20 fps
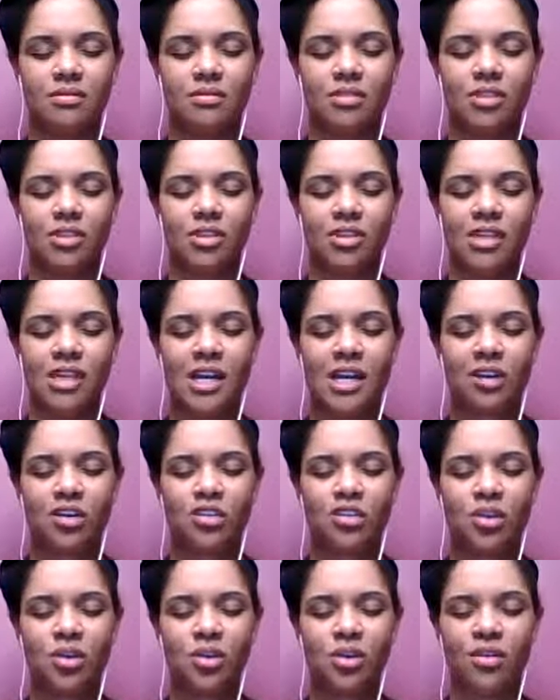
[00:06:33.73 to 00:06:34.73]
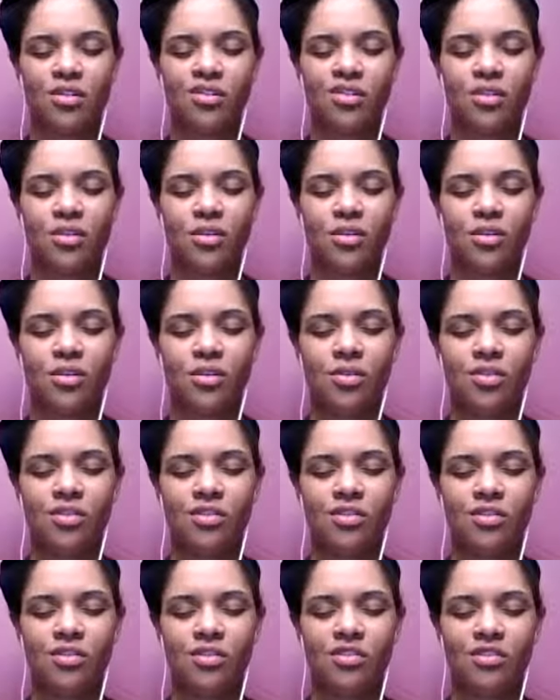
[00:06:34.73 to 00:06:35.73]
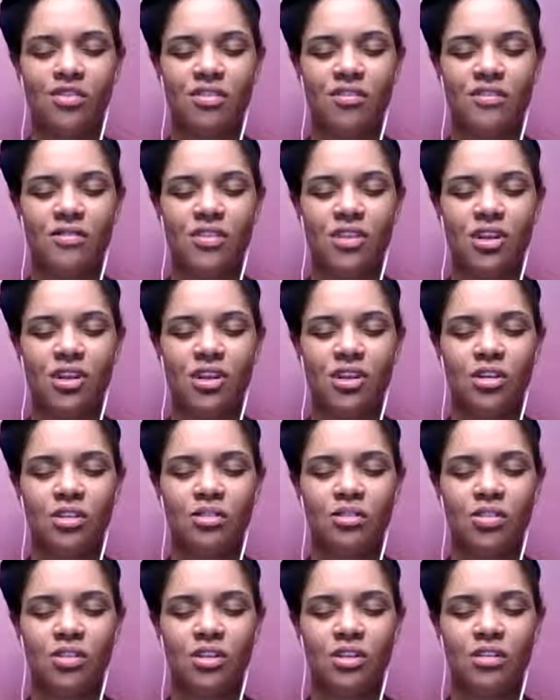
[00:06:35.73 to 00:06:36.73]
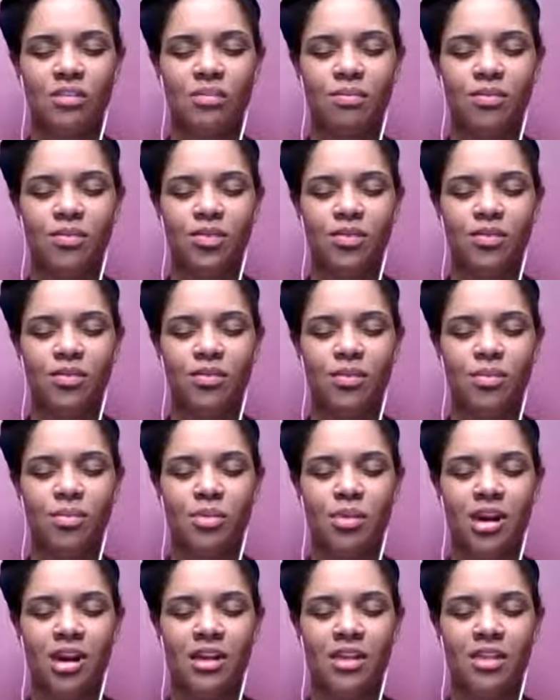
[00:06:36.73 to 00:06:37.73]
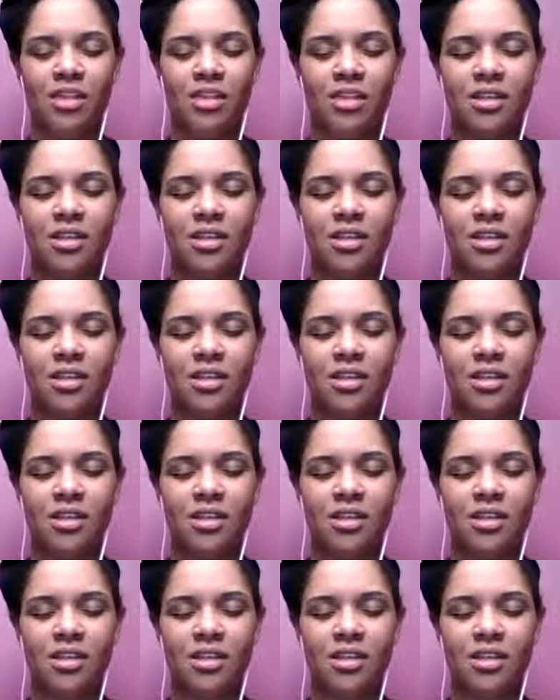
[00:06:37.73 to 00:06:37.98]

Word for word: Your entire torso is just filled with this beautiful breath.